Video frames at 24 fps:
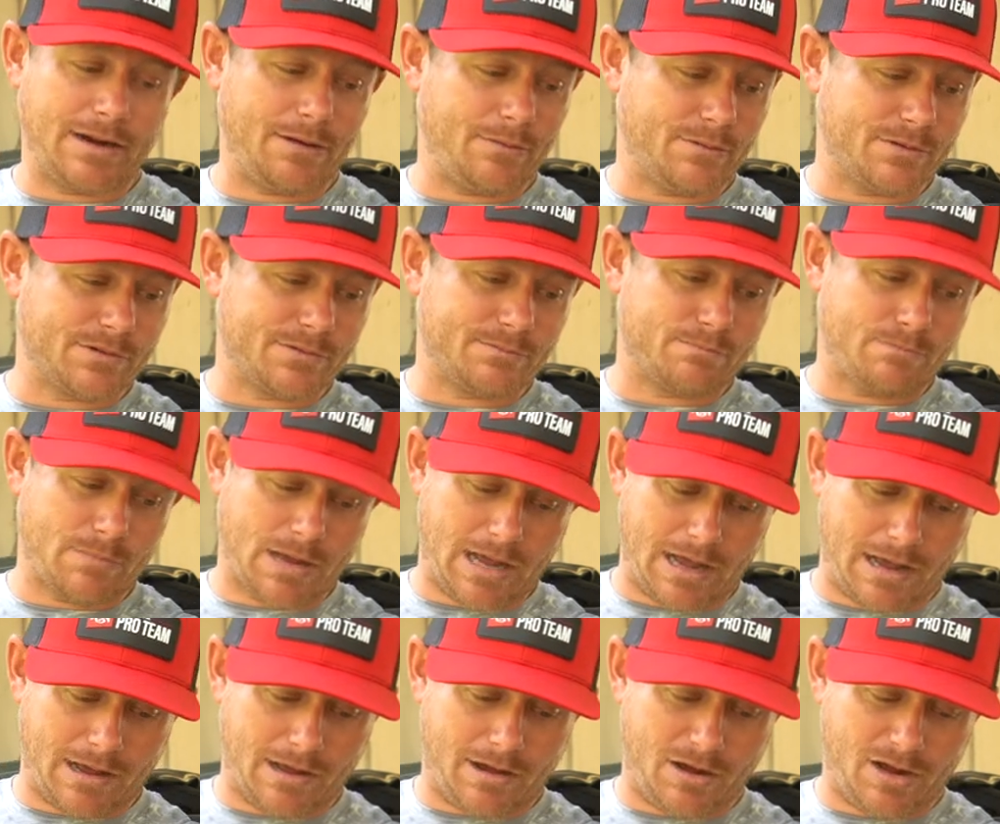It was
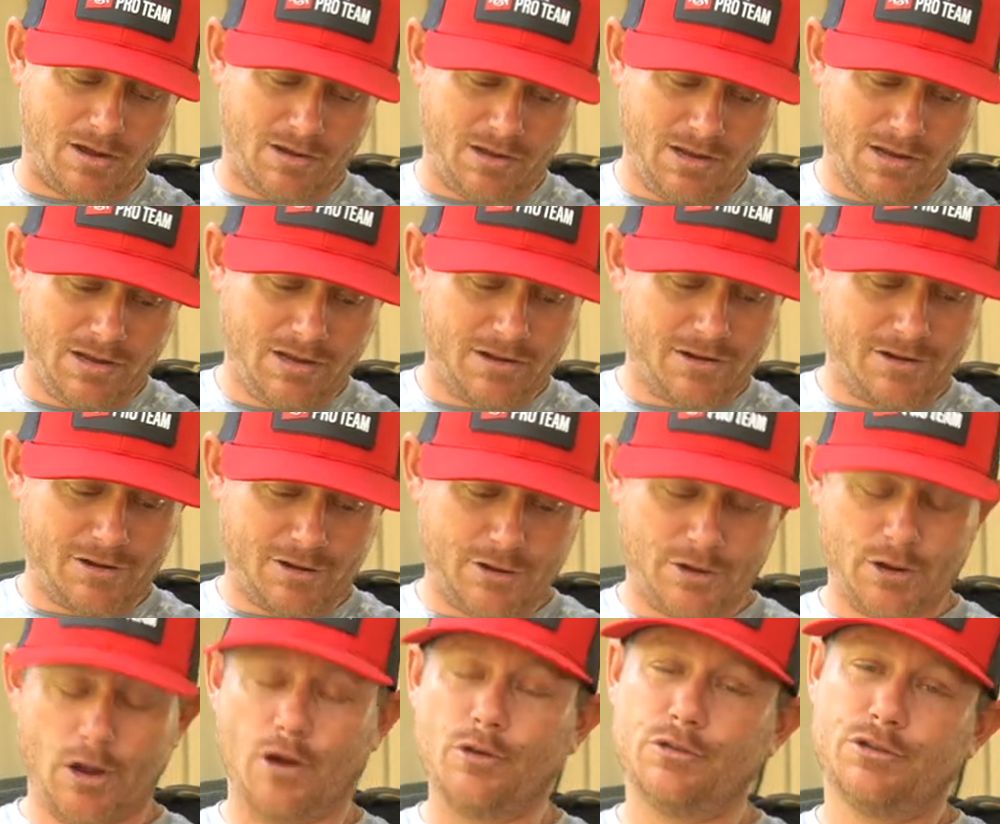my
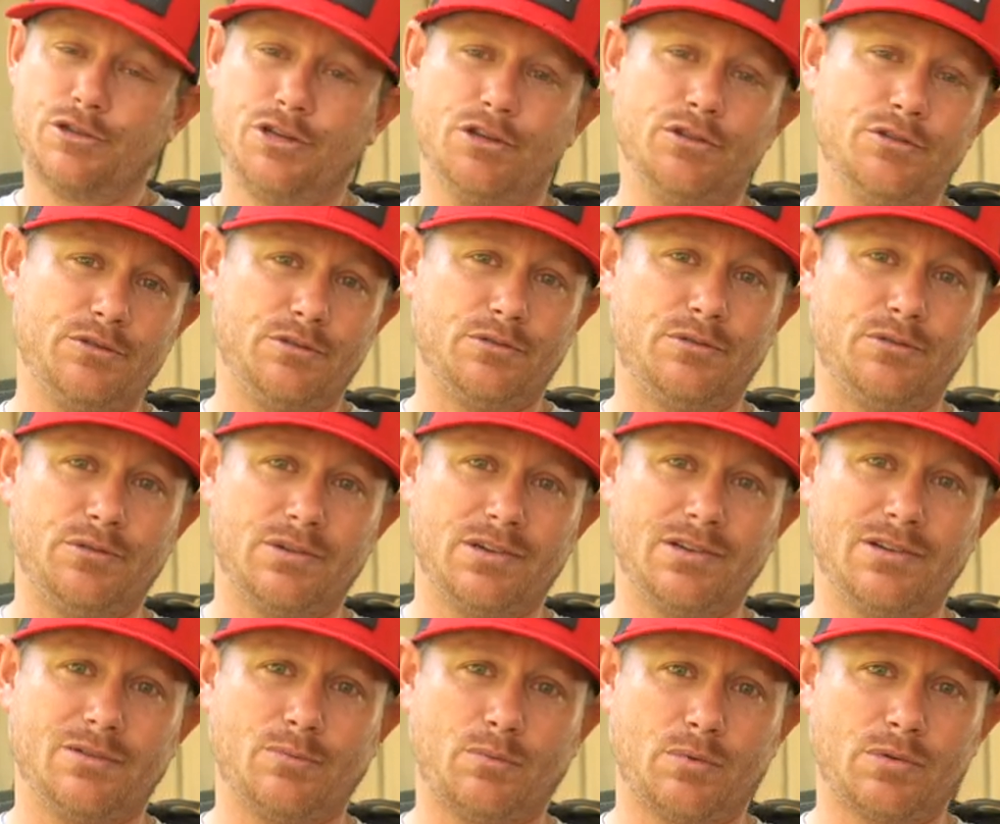go-to
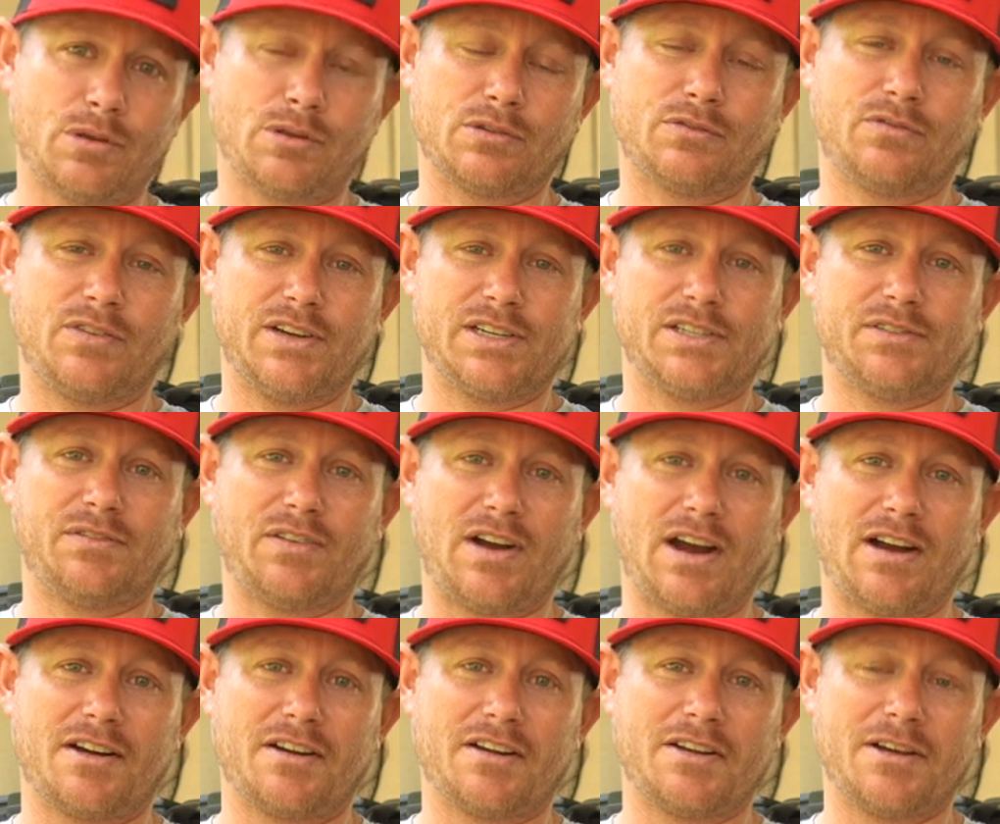when those fish
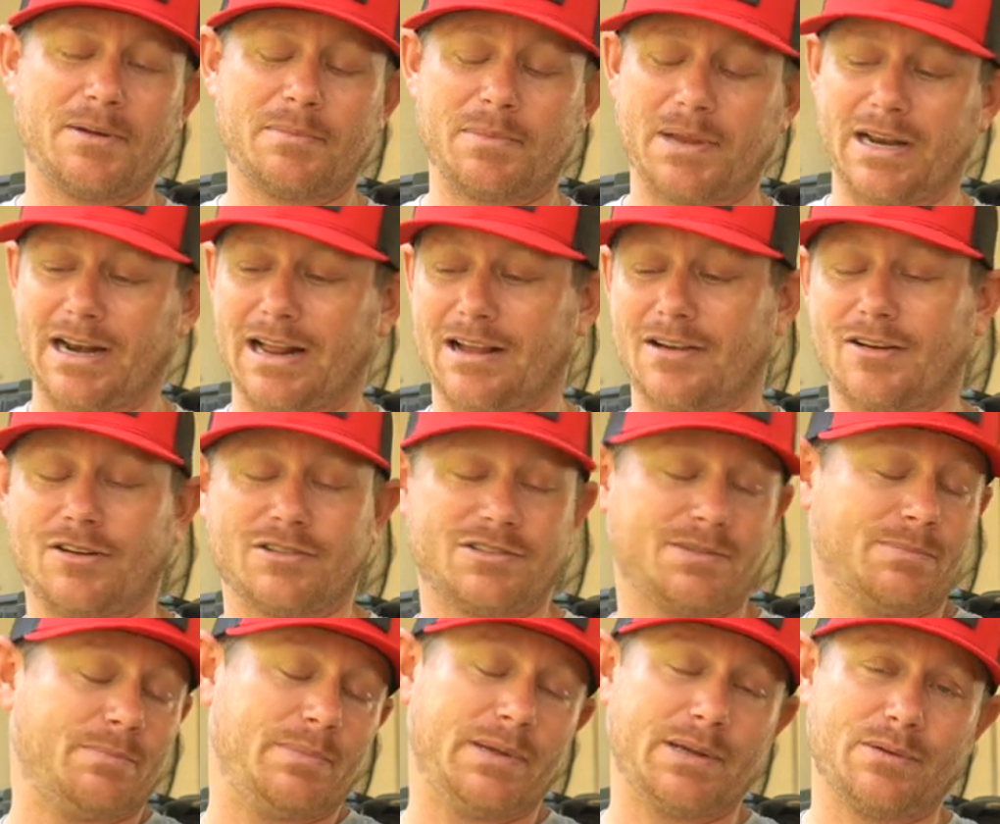fired up, and I
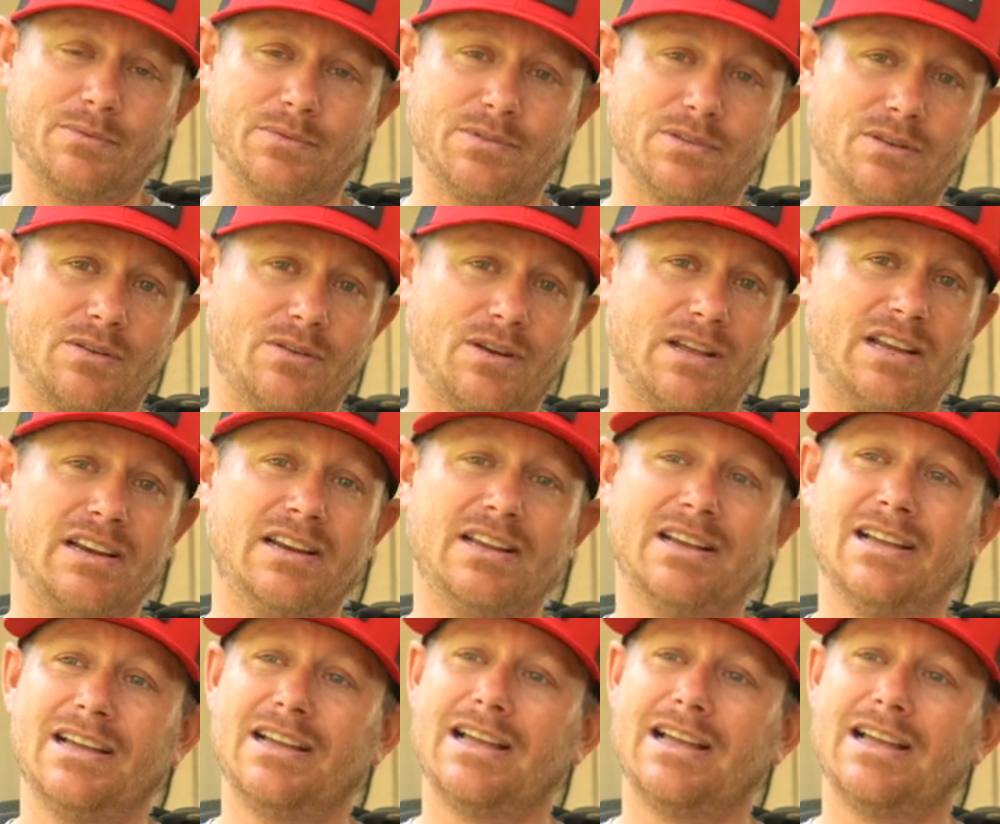caught some big ones on it.